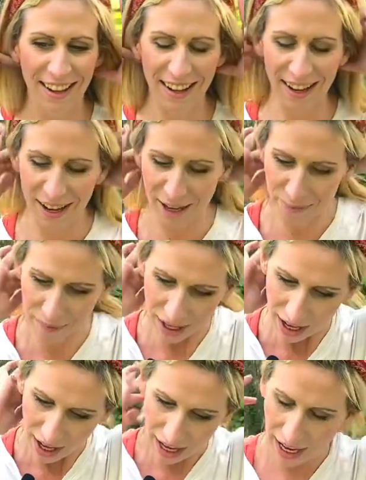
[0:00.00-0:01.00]
um,
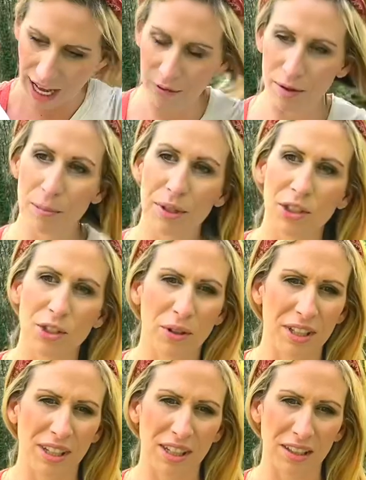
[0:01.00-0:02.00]
I haven't been
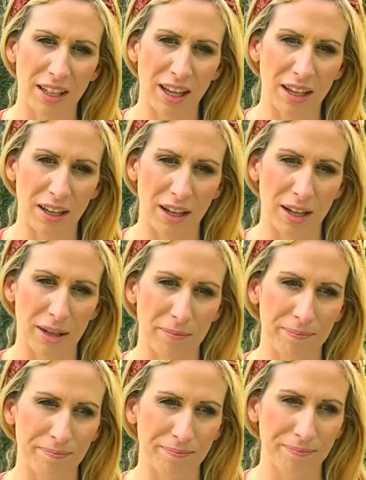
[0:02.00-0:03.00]
doing any like um,